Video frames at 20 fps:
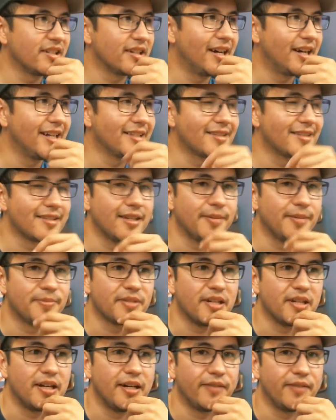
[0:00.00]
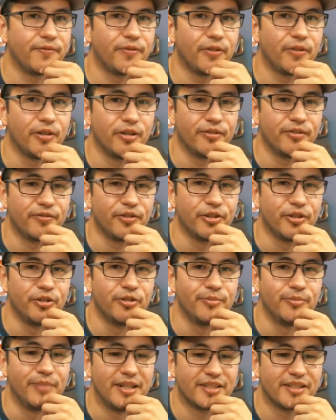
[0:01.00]
concept for you
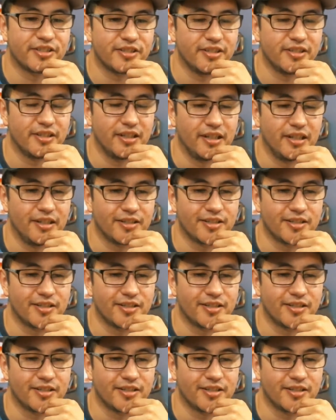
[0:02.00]
to mention.